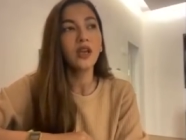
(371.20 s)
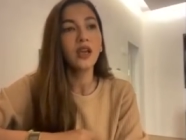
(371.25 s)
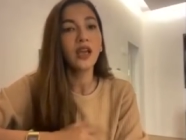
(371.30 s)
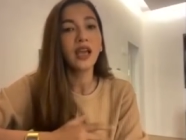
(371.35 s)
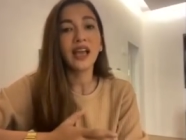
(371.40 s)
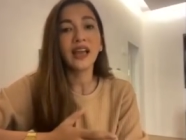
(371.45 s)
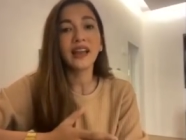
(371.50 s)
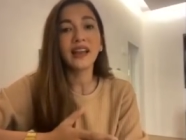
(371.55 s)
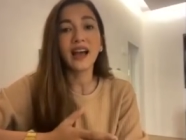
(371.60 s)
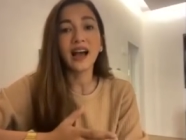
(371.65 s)

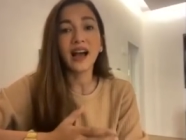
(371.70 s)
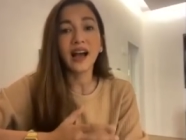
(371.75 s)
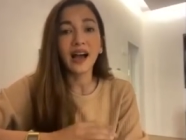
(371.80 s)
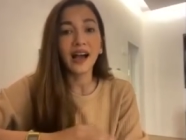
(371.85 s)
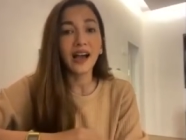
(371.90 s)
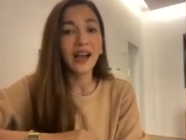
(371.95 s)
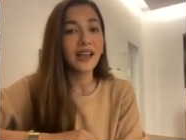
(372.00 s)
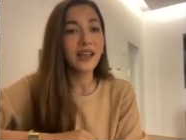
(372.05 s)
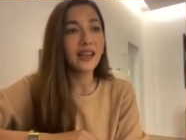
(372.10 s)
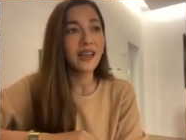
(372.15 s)
And
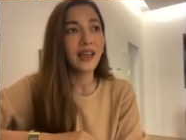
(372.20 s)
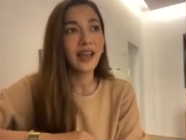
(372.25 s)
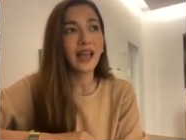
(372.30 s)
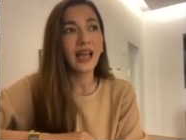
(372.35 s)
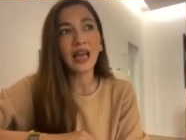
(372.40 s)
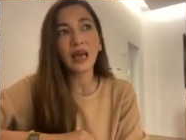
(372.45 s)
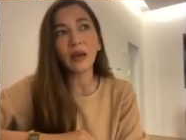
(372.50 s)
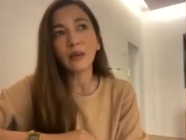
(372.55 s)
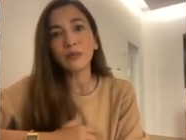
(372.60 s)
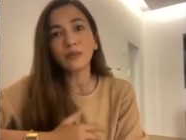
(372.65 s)
I
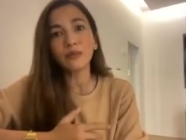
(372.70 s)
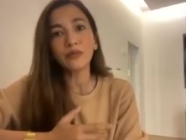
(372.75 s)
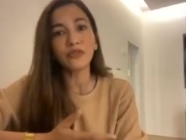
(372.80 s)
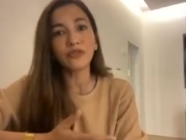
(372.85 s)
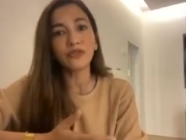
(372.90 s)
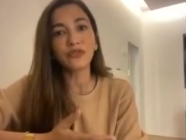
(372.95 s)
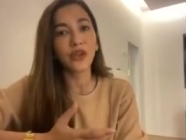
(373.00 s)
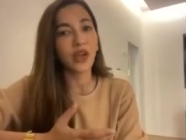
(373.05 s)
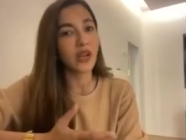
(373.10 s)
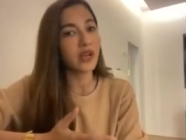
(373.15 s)
am
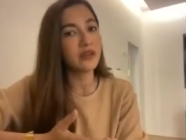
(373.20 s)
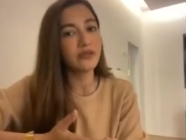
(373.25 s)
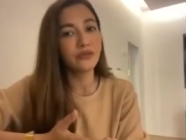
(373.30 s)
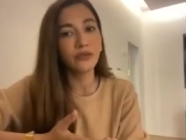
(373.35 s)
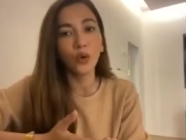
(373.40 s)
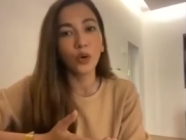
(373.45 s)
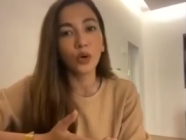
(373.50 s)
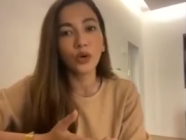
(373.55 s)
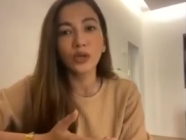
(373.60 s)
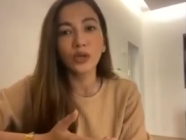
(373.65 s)
very
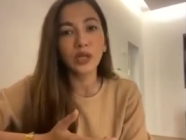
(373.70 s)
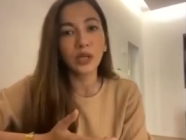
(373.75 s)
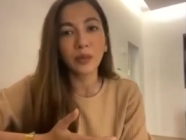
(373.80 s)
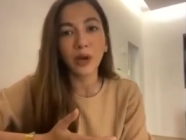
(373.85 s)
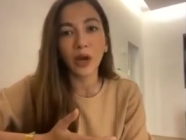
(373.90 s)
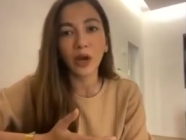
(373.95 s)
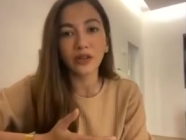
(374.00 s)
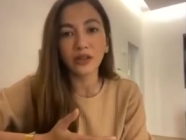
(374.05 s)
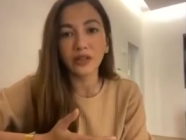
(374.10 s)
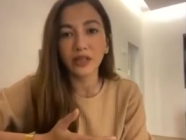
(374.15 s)
vocal
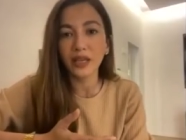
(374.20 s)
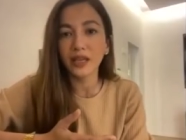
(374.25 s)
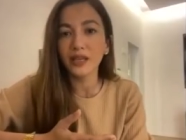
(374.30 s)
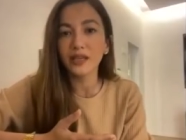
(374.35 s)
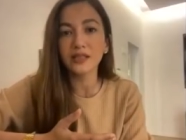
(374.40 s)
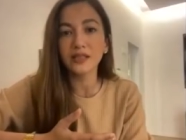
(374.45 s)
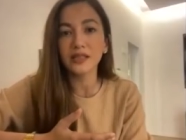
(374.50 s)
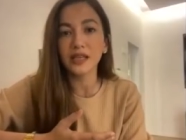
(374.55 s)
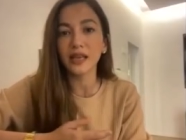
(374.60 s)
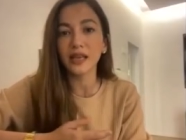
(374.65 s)
about
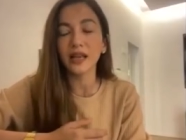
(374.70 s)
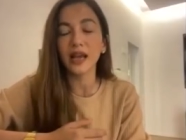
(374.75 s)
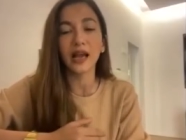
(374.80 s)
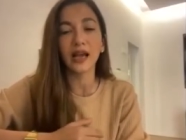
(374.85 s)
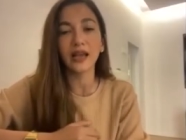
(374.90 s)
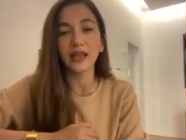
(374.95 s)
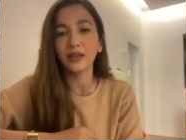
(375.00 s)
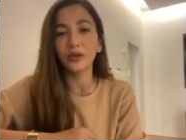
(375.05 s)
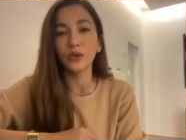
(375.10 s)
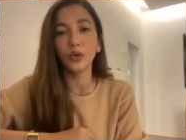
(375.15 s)
things, and
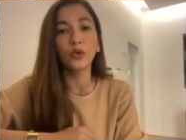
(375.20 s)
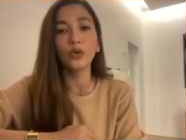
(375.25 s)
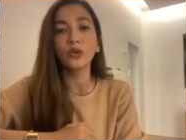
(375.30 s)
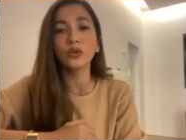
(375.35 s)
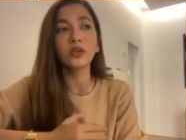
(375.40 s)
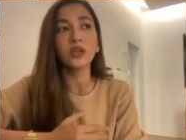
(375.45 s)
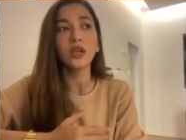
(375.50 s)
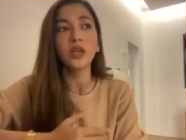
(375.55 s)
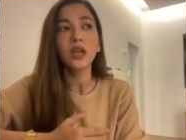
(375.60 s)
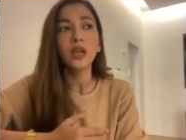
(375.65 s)
I don't
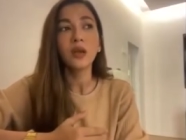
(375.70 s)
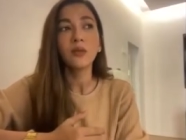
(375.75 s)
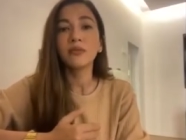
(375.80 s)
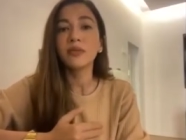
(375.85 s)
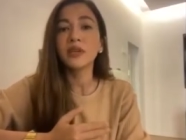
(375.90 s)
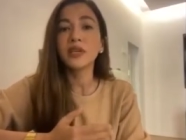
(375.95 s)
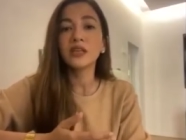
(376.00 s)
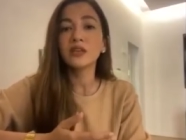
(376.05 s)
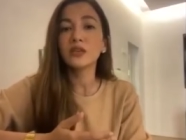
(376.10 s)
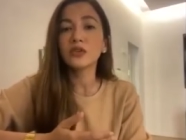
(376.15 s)

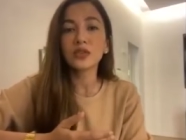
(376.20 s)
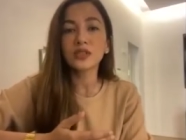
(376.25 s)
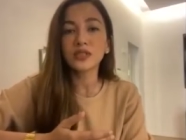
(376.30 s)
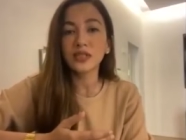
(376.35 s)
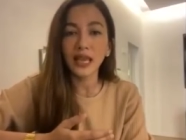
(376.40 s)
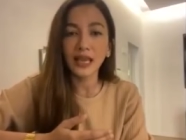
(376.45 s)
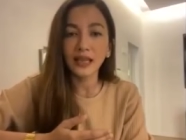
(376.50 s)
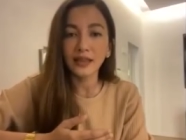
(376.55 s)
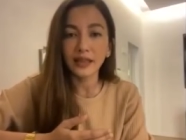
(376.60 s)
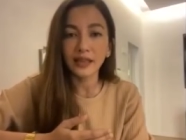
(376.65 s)
mean to
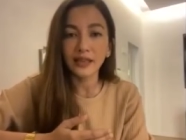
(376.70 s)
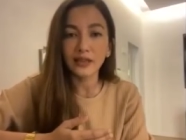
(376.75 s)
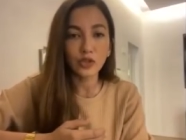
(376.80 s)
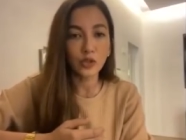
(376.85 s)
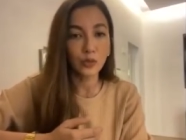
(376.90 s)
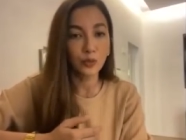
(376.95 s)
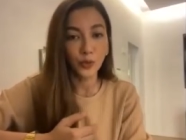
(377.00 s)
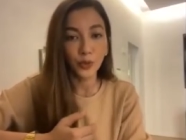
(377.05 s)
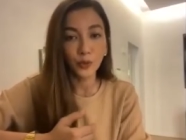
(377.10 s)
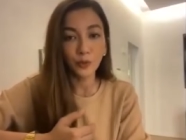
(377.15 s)
say things to
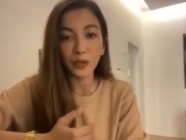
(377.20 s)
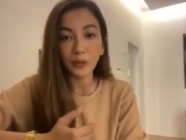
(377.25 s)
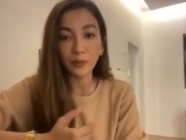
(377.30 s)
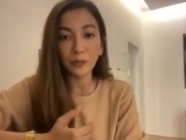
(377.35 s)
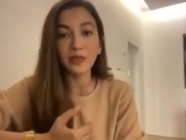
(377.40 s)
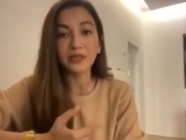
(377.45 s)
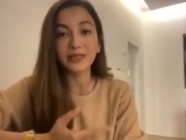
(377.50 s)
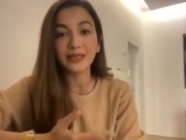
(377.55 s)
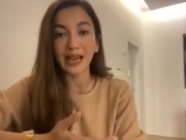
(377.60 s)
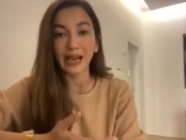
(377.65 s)
put people
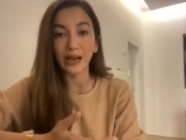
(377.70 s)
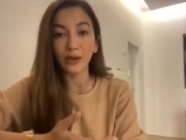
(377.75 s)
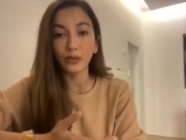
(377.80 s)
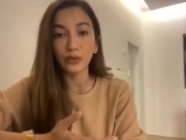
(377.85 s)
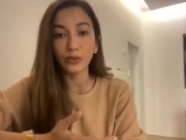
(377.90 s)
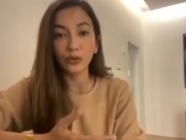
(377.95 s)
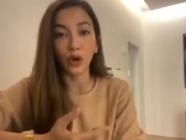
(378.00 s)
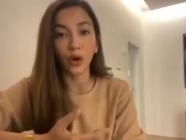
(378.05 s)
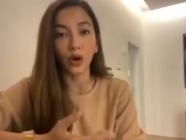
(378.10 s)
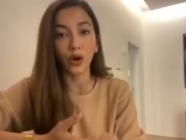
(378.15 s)
down
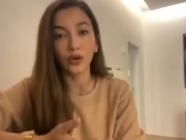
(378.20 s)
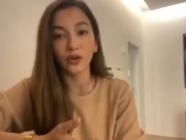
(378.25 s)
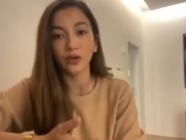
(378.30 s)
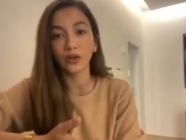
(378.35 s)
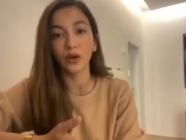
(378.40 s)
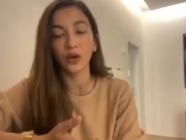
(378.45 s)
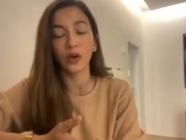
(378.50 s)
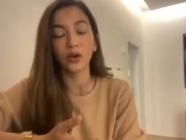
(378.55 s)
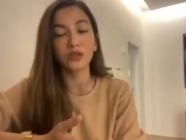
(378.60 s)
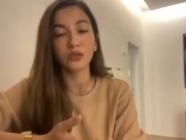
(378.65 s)
on
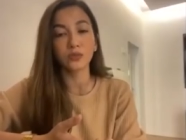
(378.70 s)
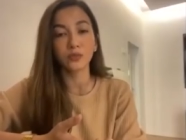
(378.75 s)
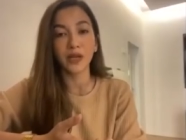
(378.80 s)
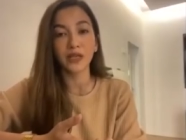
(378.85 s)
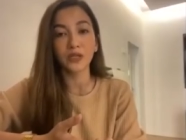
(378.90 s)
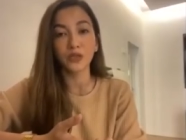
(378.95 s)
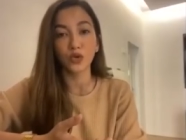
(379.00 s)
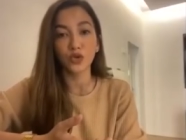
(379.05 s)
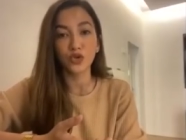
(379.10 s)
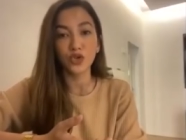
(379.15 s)
my
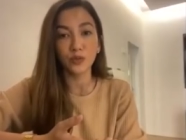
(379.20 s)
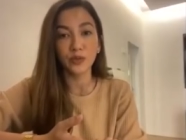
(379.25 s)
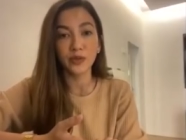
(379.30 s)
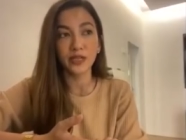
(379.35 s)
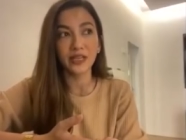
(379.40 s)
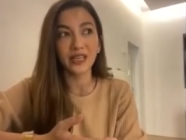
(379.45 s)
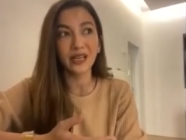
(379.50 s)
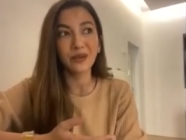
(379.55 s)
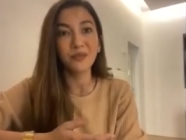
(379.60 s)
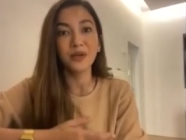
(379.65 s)
social
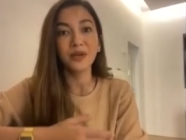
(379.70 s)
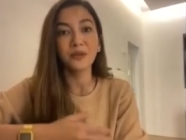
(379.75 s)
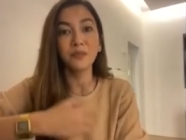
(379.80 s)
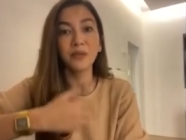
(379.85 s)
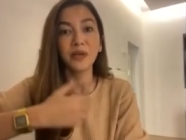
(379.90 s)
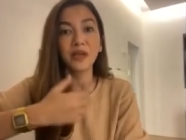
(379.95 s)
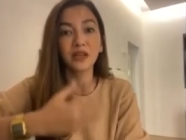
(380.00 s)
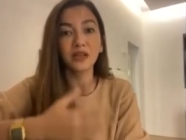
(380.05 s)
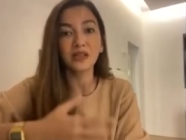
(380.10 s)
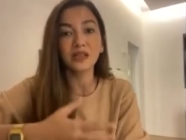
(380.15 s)
media, but
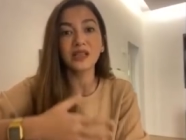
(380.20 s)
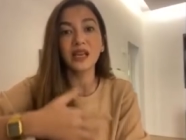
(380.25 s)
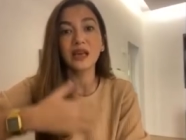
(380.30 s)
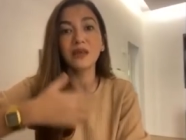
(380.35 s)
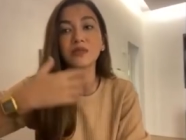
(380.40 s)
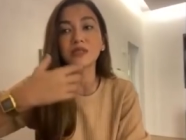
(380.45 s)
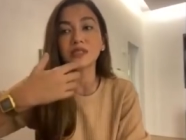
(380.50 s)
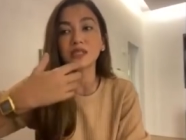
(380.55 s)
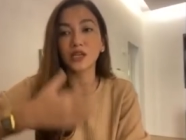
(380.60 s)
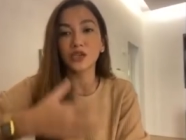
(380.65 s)
because I'm
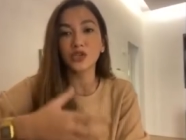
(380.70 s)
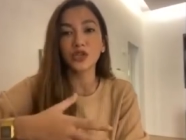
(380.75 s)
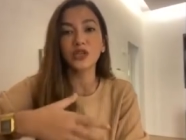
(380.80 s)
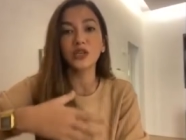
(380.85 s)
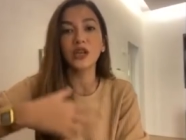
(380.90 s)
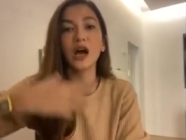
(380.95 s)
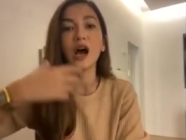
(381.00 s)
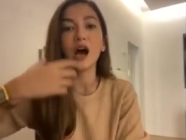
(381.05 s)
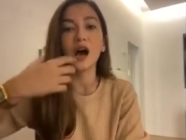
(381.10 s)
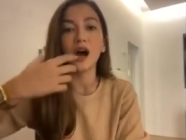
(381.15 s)
such an
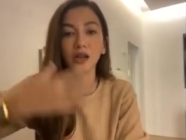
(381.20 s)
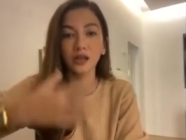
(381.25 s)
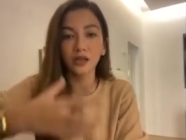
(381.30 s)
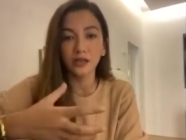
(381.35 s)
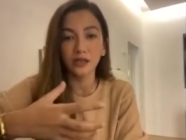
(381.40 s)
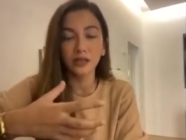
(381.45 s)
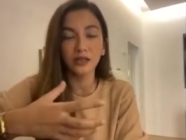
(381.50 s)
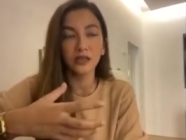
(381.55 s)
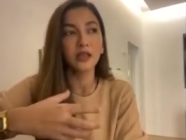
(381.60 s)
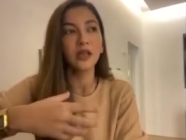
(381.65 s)

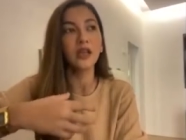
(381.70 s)
ardent